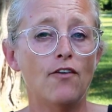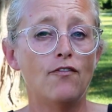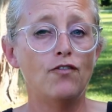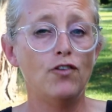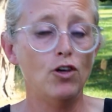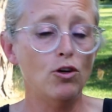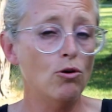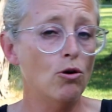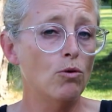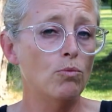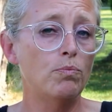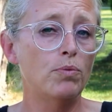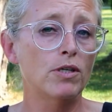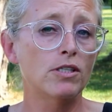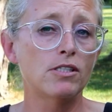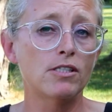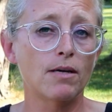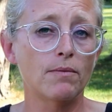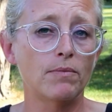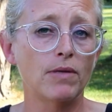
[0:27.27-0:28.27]
If you don't
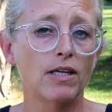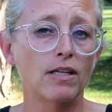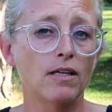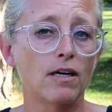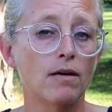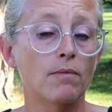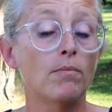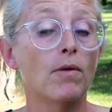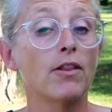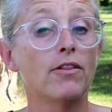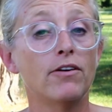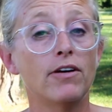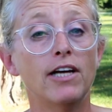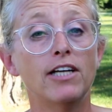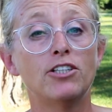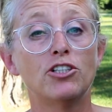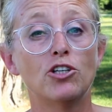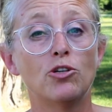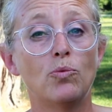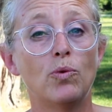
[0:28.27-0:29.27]
put something there, Mother
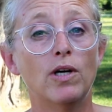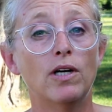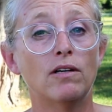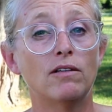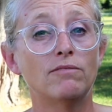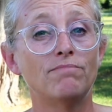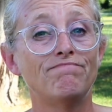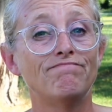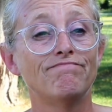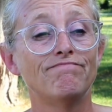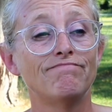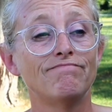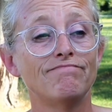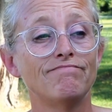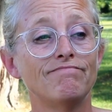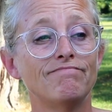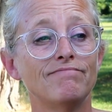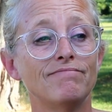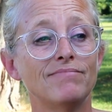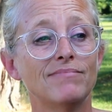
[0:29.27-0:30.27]
Nature will.
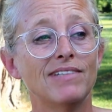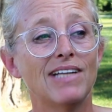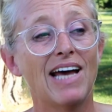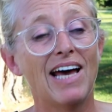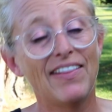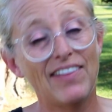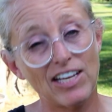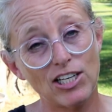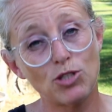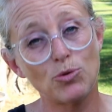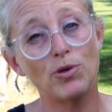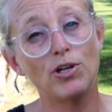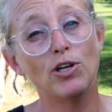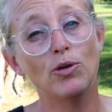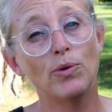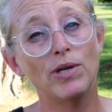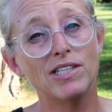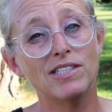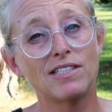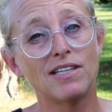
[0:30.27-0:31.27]
And that's where
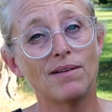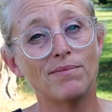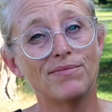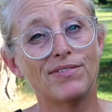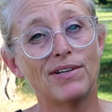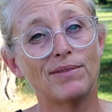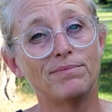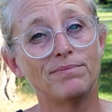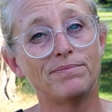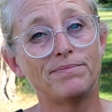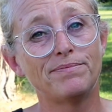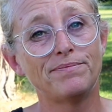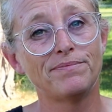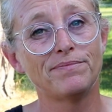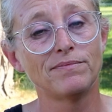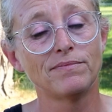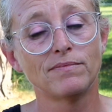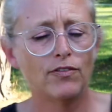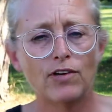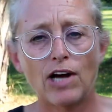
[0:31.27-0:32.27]
your weeds come from.
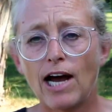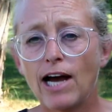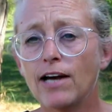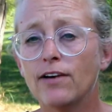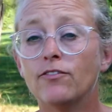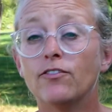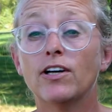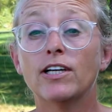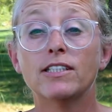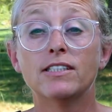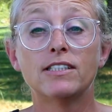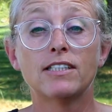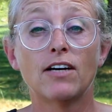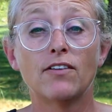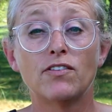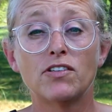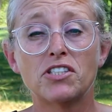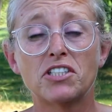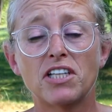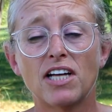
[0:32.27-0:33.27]
I have read
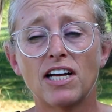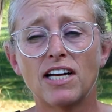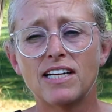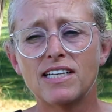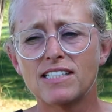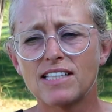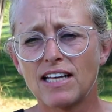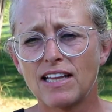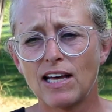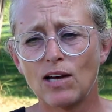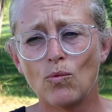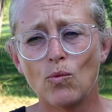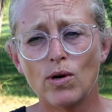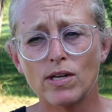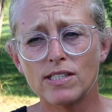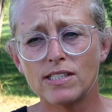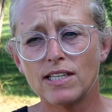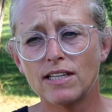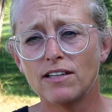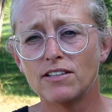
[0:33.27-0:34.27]
several studies. I think
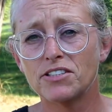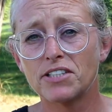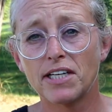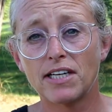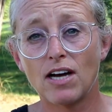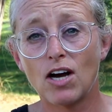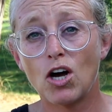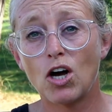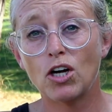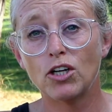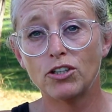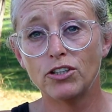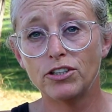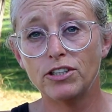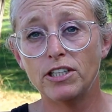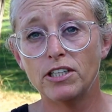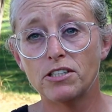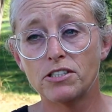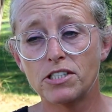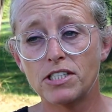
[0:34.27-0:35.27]
one said there's like a
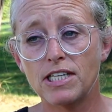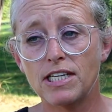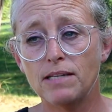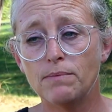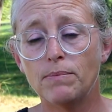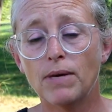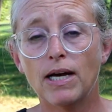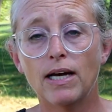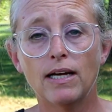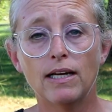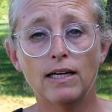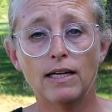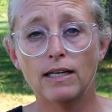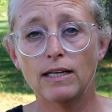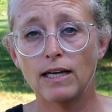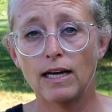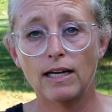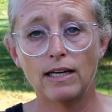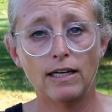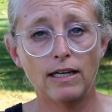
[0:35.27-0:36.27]
100-year seed bed
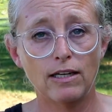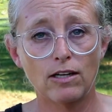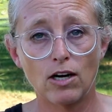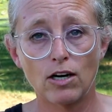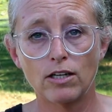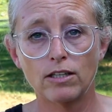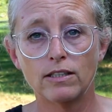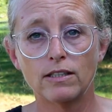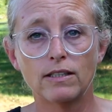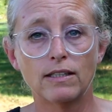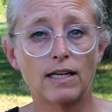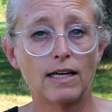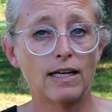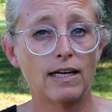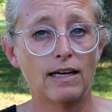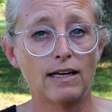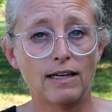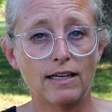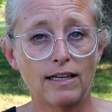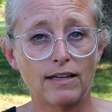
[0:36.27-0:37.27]
in any garden
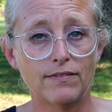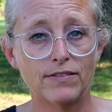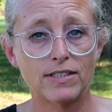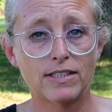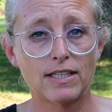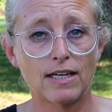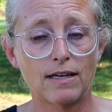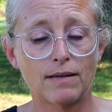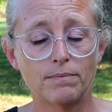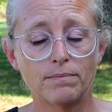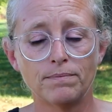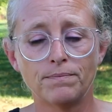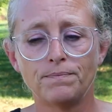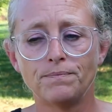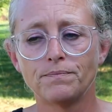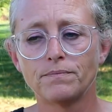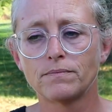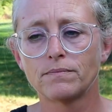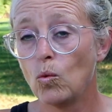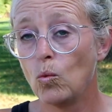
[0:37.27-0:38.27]
at any given time.
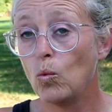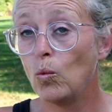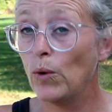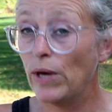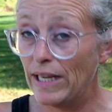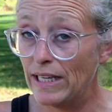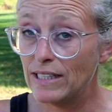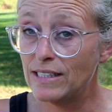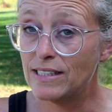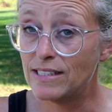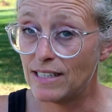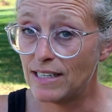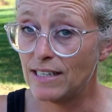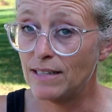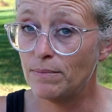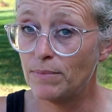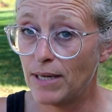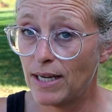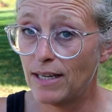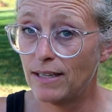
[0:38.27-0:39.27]
Weed
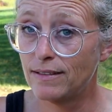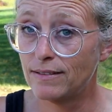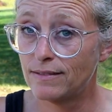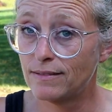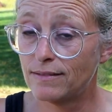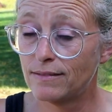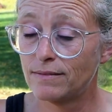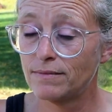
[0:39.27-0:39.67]
seed bed.